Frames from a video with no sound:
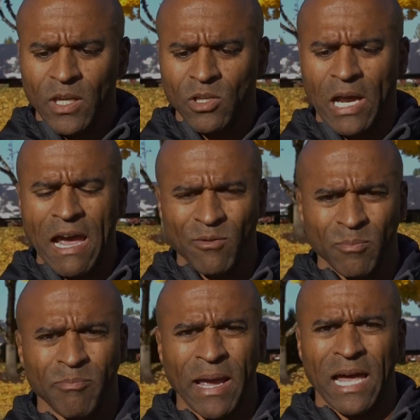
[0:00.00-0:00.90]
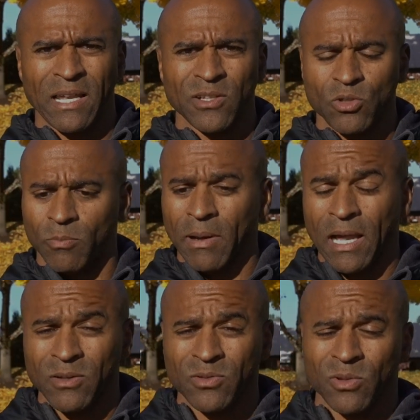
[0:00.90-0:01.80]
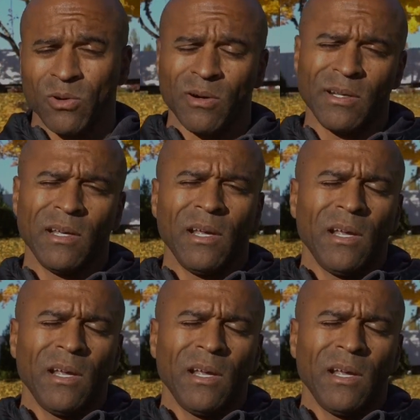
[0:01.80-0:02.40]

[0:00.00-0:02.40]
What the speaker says: you know, having them balance or balance on,